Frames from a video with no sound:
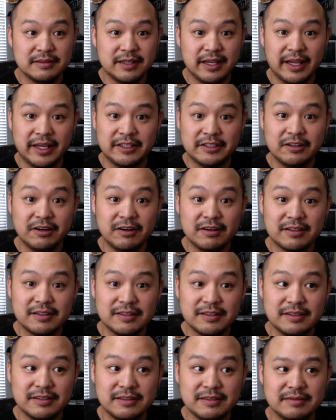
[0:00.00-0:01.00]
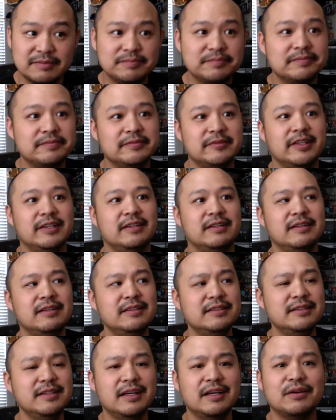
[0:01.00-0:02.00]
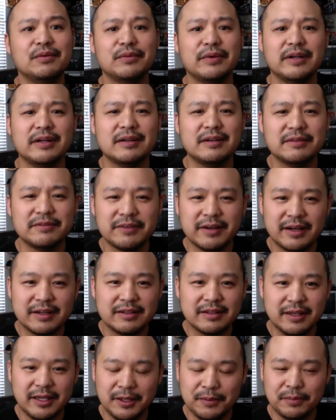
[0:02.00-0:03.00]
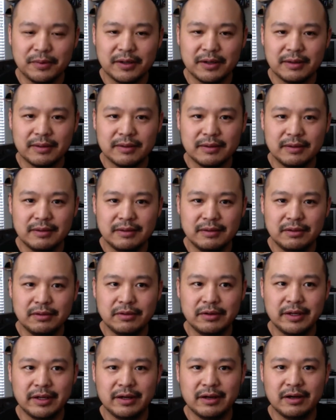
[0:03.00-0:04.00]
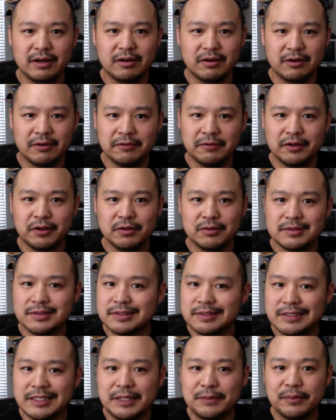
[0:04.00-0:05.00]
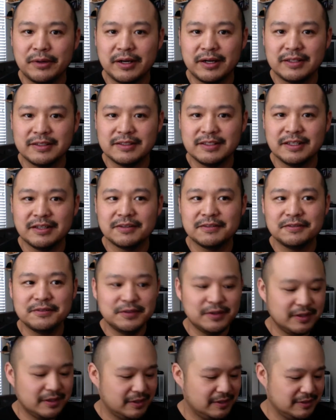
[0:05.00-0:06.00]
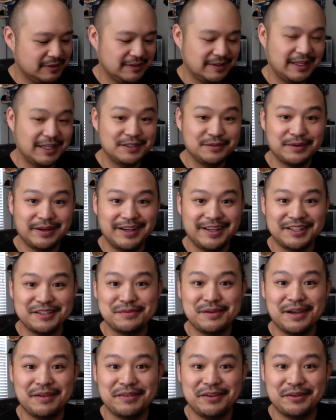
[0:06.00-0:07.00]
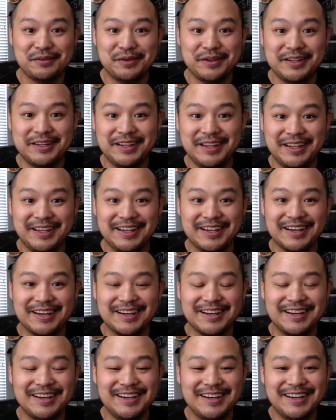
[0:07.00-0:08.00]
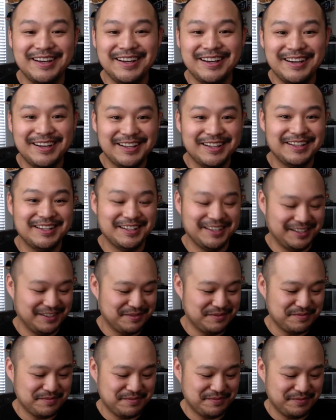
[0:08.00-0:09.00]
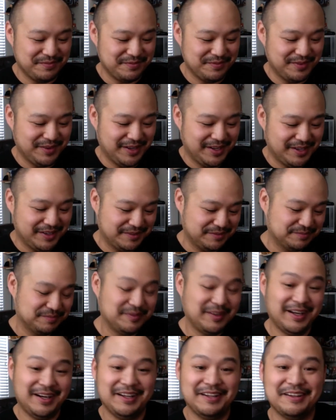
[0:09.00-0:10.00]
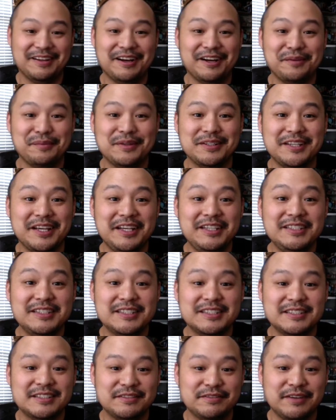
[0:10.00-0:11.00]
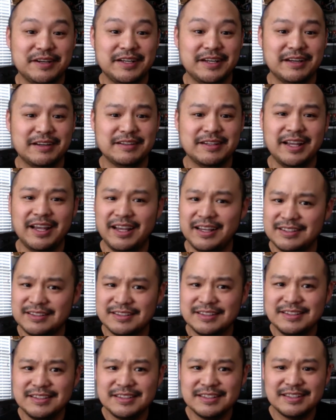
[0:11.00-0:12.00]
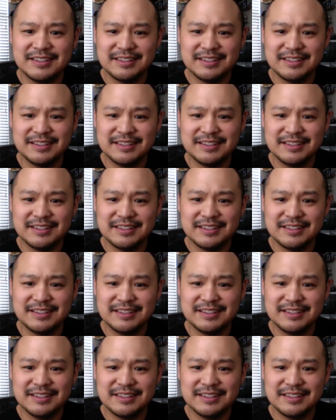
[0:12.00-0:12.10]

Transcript: and charge. And I thought, that's kind of weird if I have to keep on turning it on or if it goes to sleep on itself. So that's why I ended up having to read the kind of documentation to find out, hey, is this